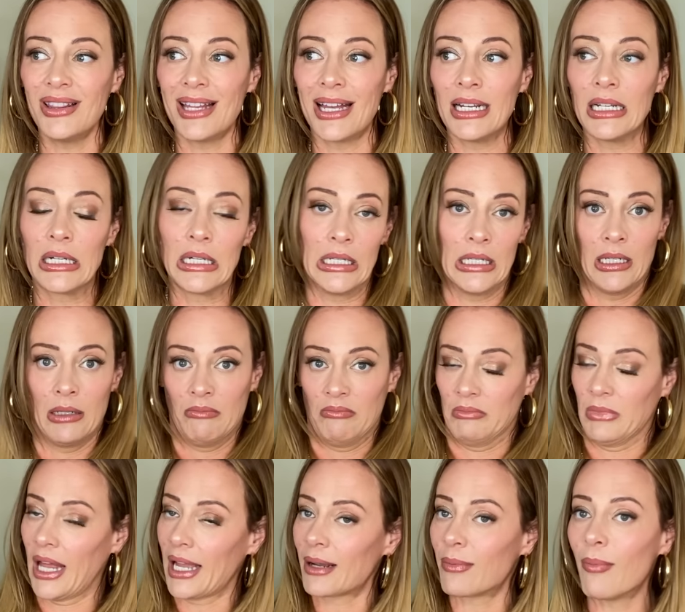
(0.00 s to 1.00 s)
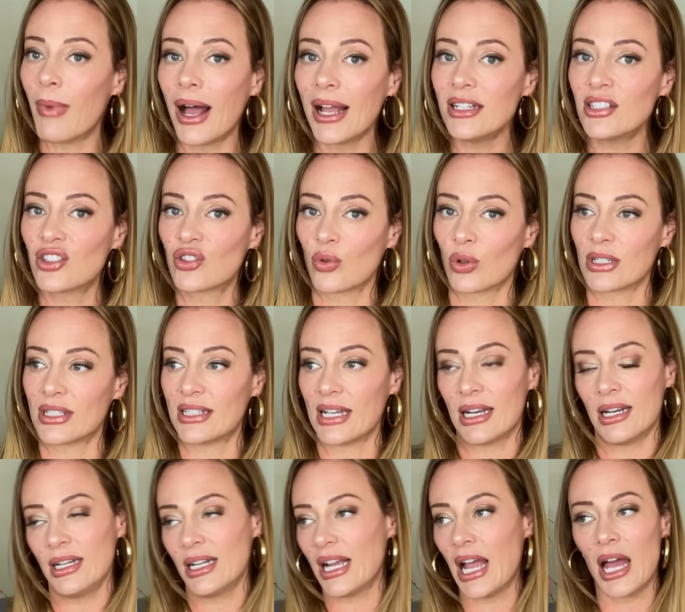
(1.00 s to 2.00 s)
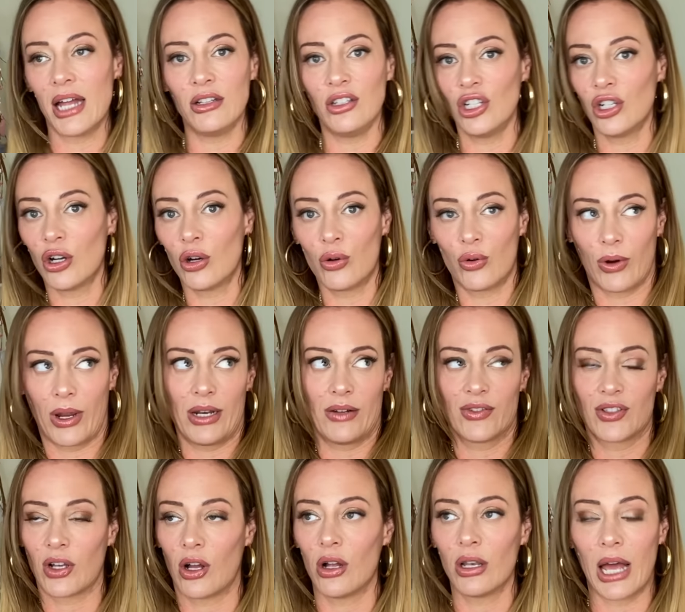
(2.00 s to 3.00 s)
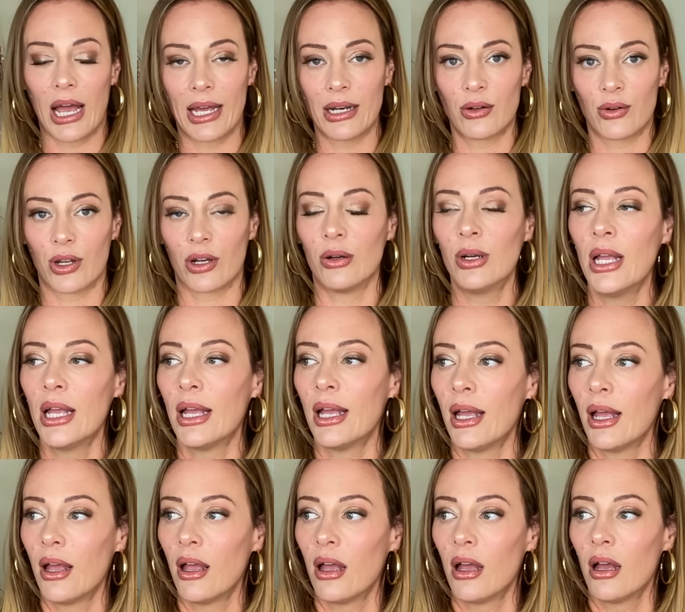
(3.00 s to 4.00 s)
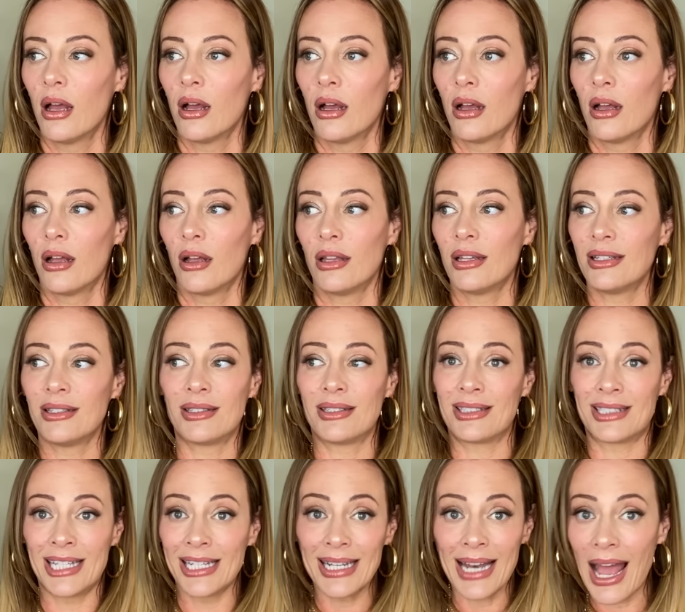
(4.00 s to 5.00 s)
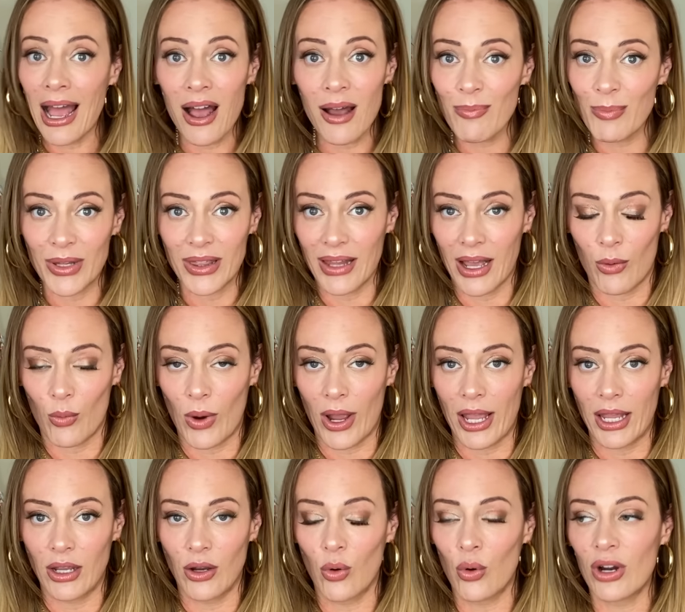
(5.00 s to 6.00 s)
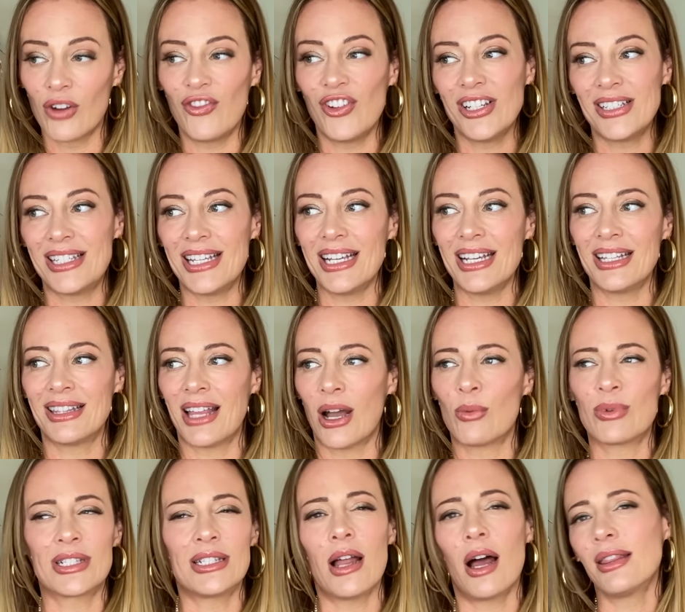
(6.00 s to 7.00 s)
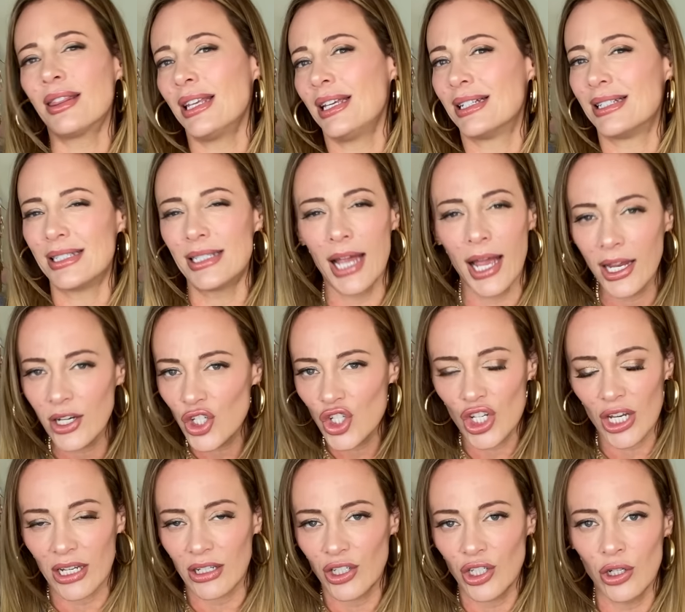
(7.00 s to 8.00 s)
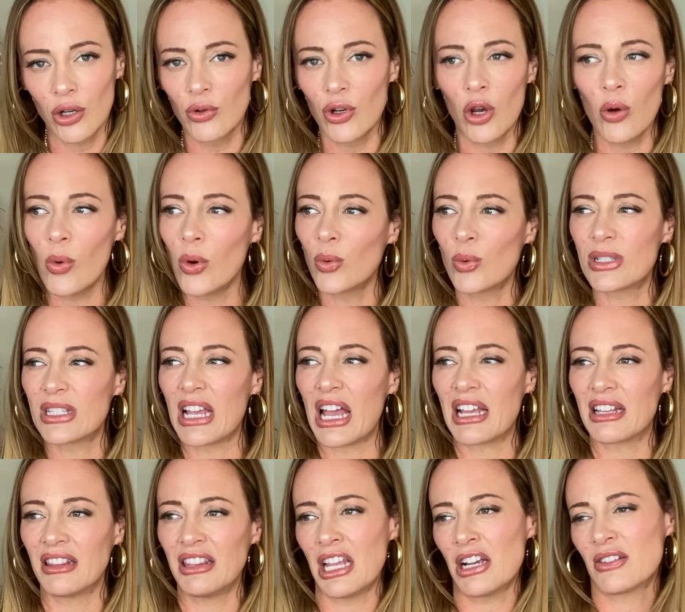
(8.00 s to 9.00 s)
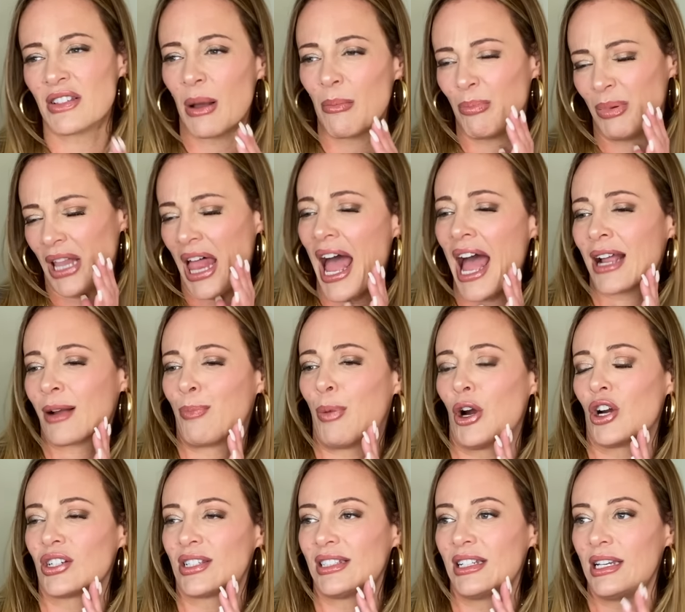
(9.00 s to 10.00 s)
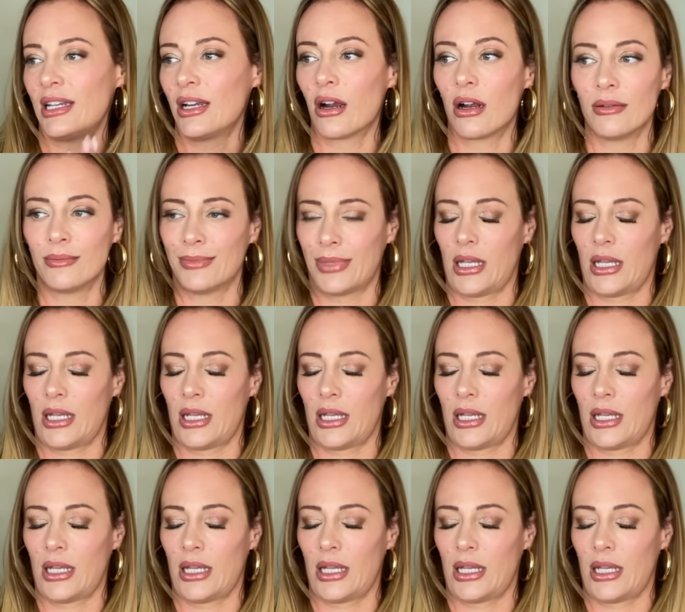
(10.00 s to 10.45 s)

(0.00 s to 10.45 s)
that, like my source said, and again, you know, grain of salt, I don't know, didn't happen that way. Or if it did, that was not the intention. You know, no one was like, there's a black person here.